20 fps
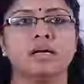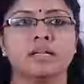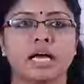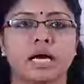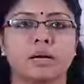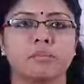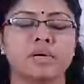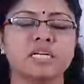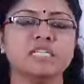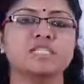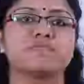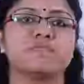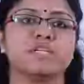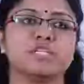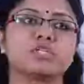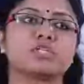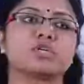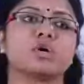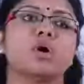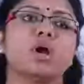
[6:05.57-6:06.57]
That means
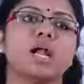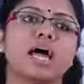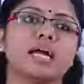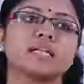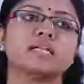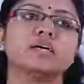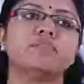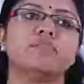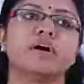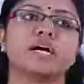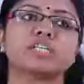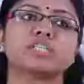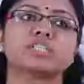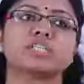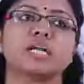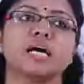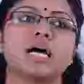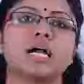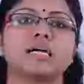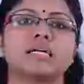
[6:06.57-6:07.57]
which all are the
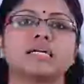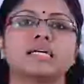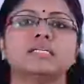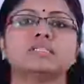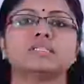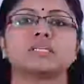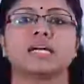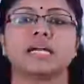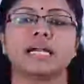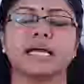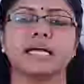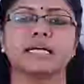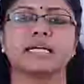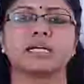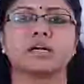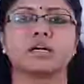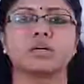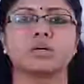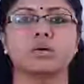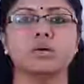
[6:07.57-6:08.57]
functionalities
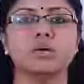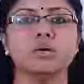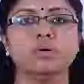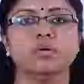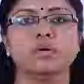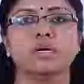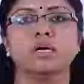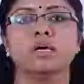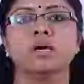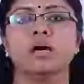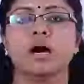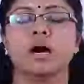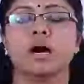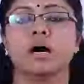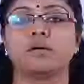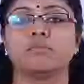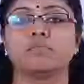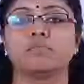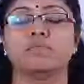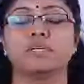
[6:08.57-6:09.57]
related to
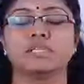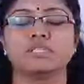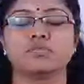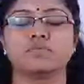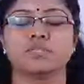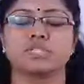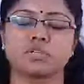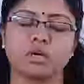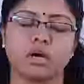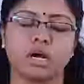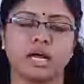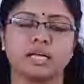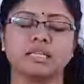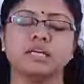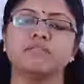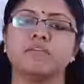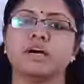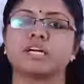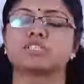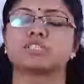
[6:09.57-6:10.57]
which all are
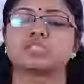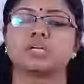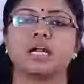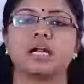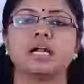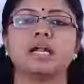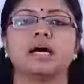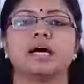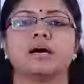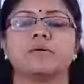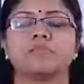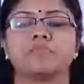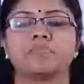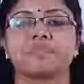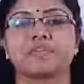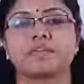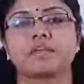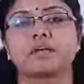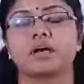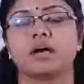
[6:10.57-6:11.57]
the
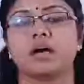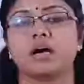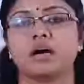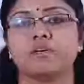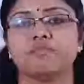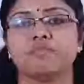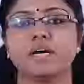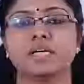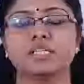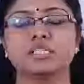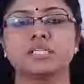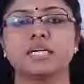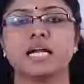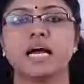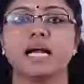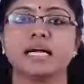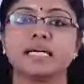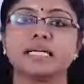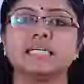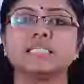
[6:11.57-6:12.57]

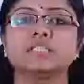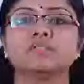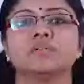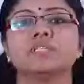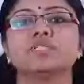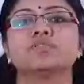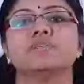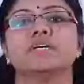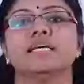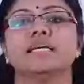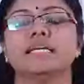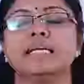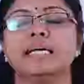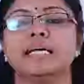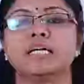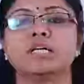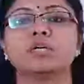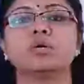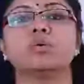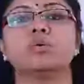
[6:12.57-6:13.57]
functionalities which we
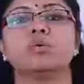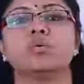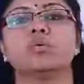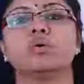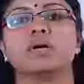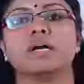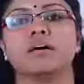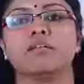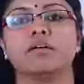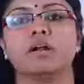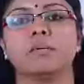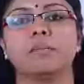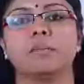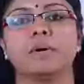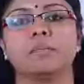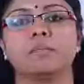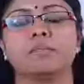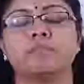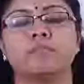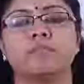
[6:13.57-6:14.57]
need to develop
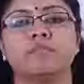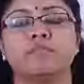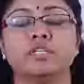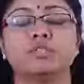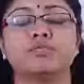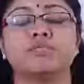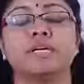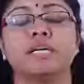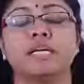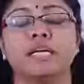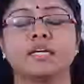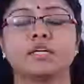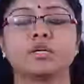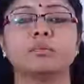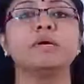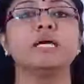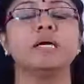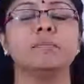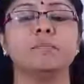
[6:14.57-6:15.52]
which we need to